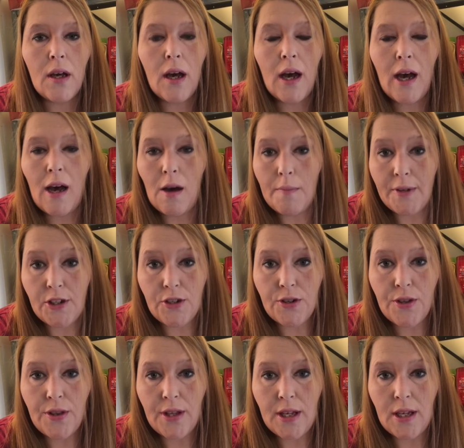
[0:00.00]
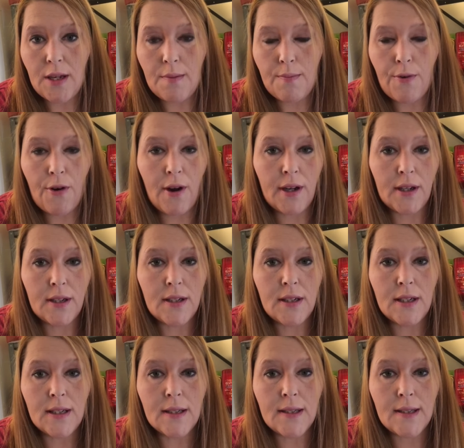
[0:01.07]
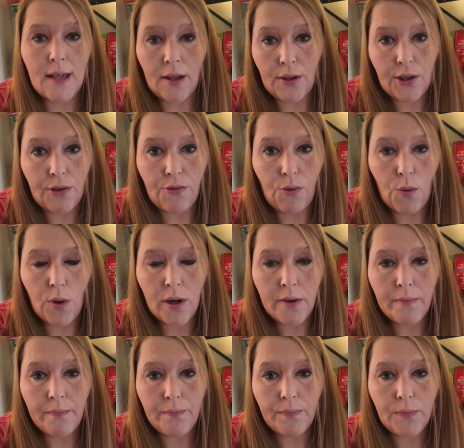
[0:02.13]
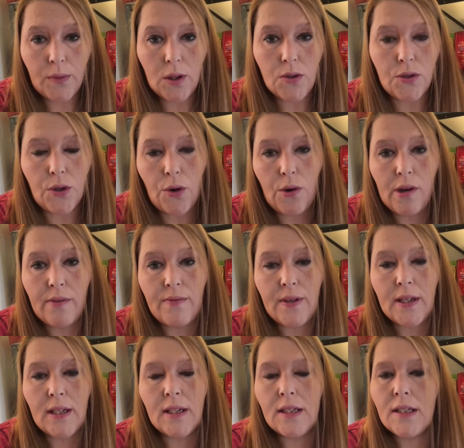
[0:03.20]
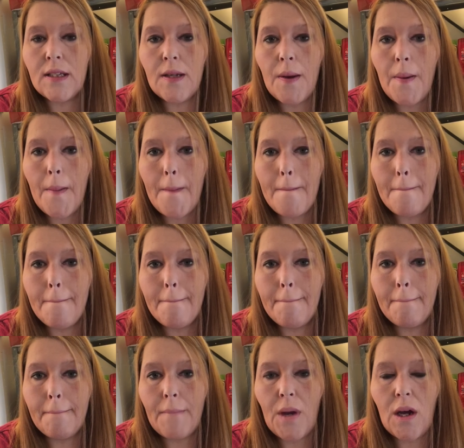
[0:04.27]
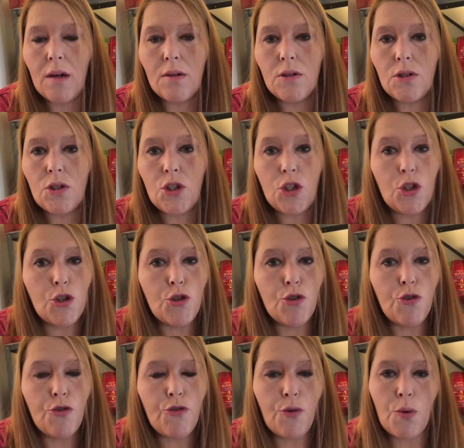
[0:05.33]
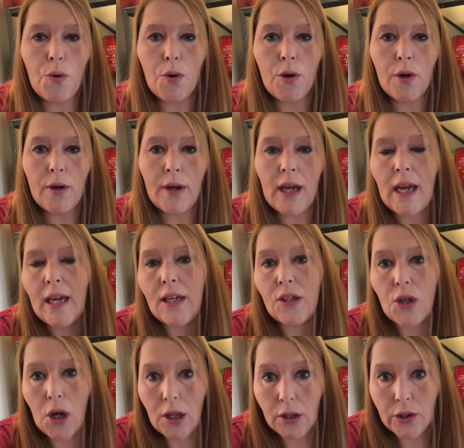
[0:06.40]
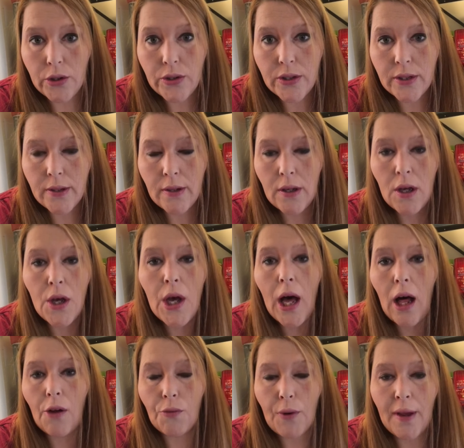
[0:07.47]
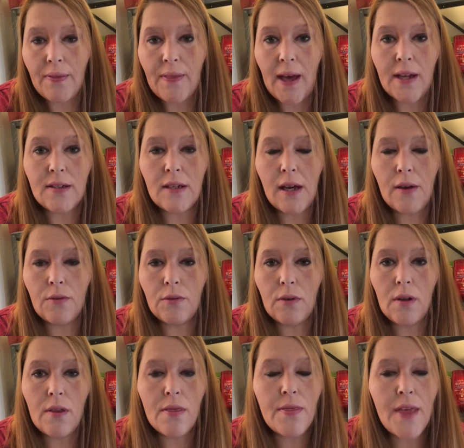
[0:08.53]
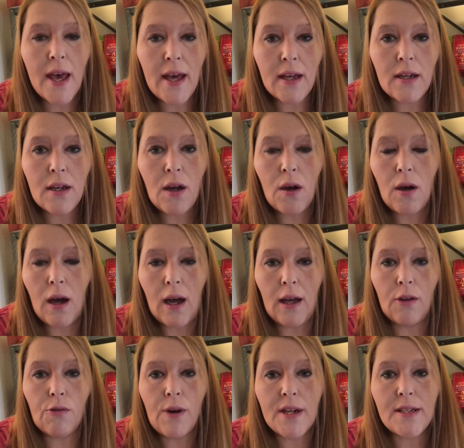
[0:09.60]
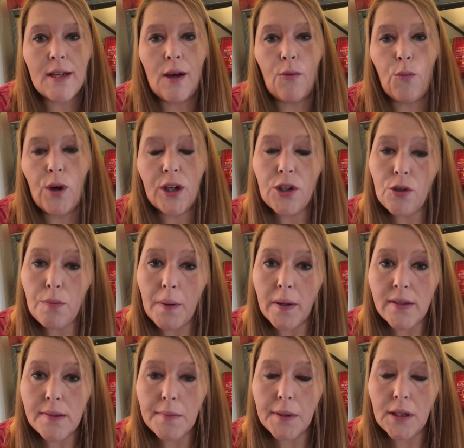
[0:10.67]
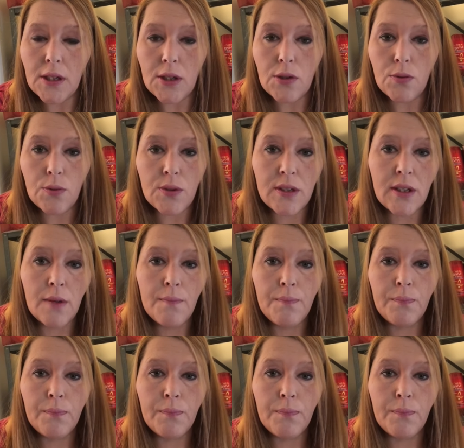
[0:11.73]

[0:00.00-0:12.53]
how much the product is selling for. So if it's 2 for $8, I'll write that down. Then I'll write down what coupons I'm going to use.